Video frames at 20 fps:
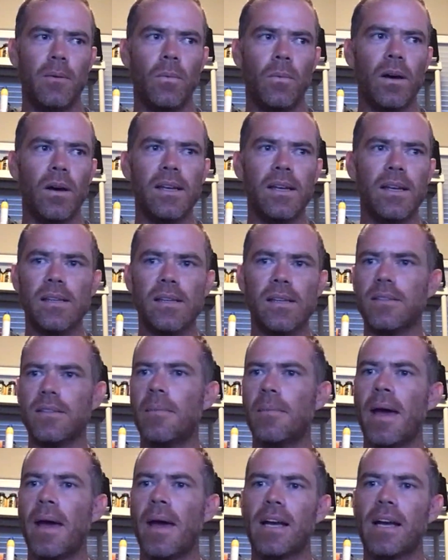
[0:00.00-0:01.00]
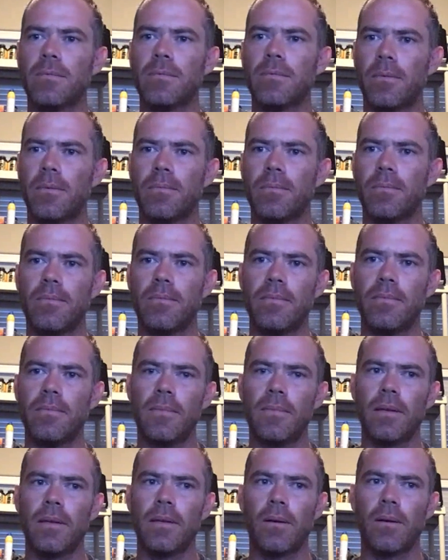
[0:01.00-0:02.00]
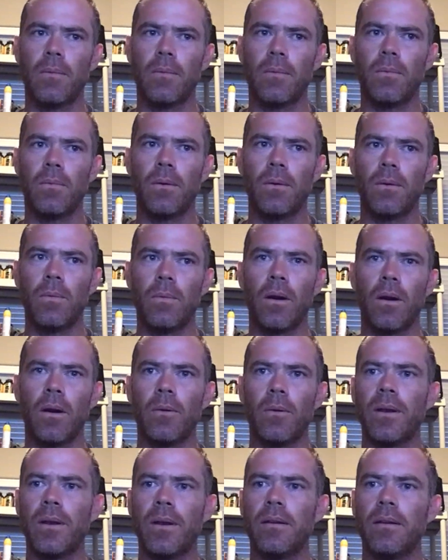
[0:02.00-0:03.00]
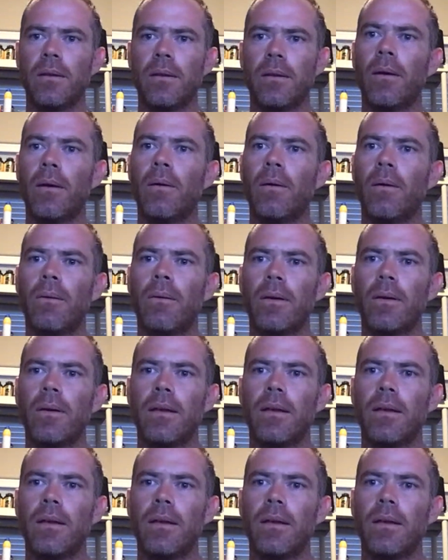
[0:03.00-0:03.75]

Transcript: what is the maximum? Where do we need to go,